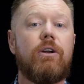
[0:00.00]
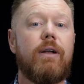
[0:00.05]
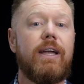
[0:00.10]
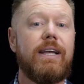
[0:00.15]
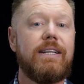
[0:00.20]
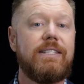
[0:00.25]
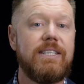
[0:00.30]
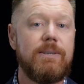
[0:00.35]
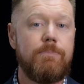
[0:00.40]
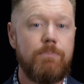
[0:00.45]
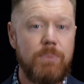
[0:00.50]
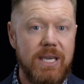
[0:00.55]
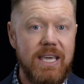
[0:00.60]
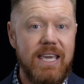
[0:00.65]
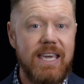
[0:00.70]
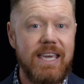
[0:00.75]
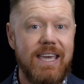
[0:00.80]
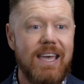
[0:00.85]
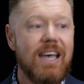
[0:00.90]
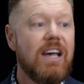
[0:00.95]
or
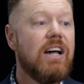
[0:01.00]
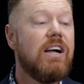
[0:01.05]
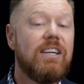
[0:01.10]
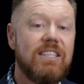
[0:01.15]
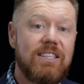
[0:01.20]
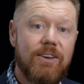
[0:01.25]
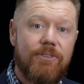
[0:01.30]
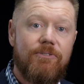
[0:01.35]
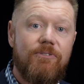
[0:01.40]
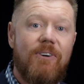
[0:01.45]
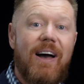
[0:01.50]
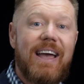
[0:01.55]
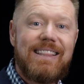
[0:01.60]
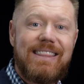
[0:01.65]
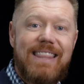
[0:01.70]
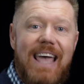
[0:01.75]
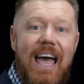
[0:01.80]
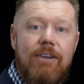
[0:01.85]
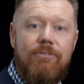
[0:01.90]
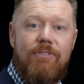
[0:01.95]
ATP to fight
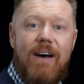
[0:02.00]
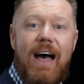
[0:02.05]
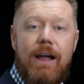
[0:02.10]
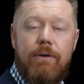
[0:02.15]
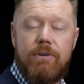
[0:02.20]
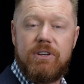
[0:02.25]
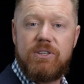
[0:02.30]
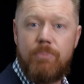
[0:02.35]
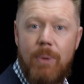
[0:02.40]
that virus